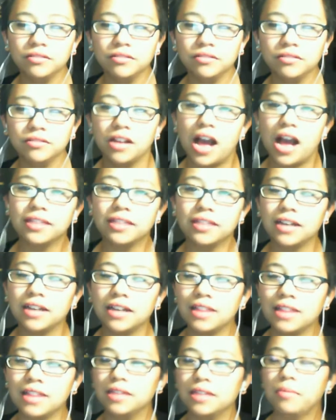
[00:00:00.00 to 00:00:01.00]
I
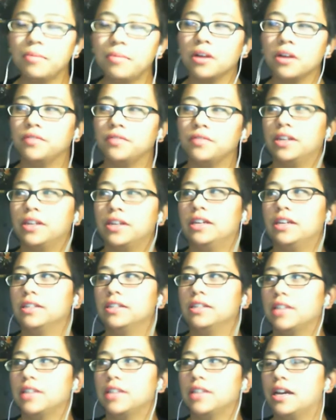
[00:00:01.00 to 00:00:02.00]
think part of it is,
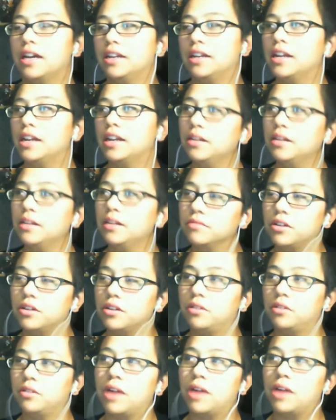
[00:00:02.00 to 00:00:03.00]
and I don't know
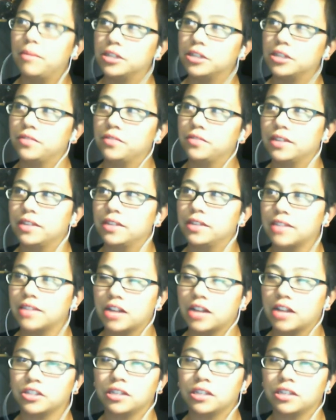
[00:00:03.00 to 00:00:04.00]
how much of it is
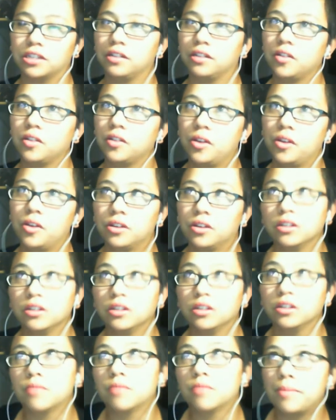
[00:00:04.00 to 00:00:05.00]
actually gonna
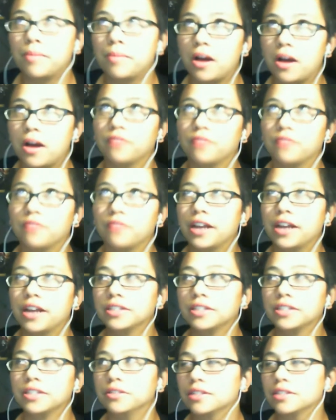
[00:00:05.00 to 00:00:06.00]
rub off, right? So
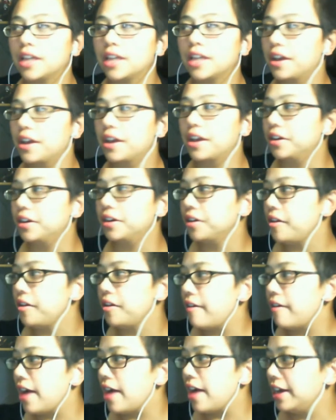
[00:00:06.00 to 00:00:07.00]
it's like
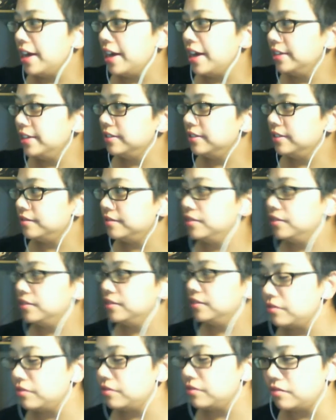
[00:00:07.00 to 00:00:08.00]

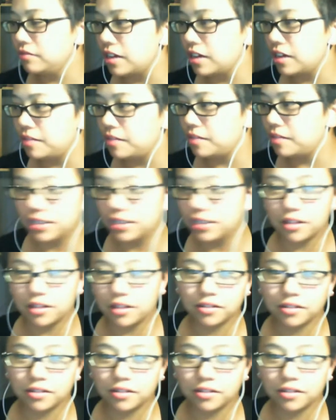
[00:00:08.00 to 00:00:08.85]
my daughter has a